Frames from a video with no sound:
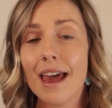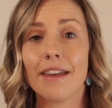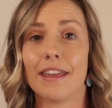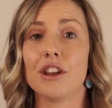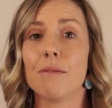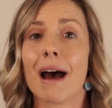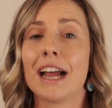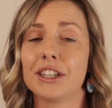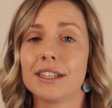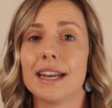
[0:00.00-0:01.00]
then you might
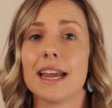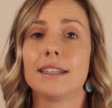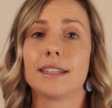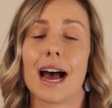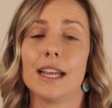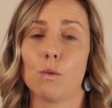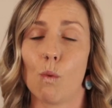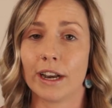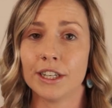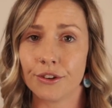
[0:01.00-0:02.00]
just need size
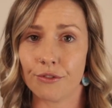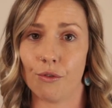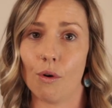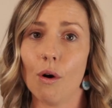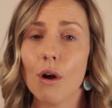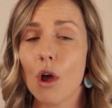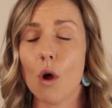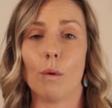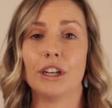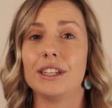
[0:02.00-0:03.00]
1 to 4,
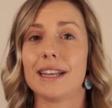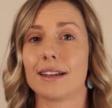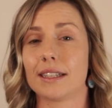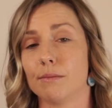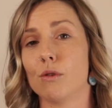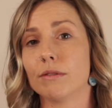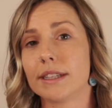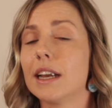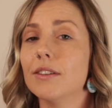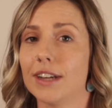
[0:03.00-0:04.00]
which is our small
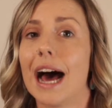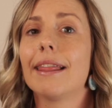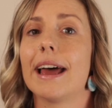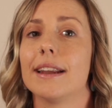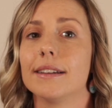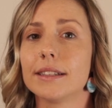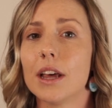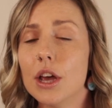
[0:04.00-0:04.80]
set of dilators.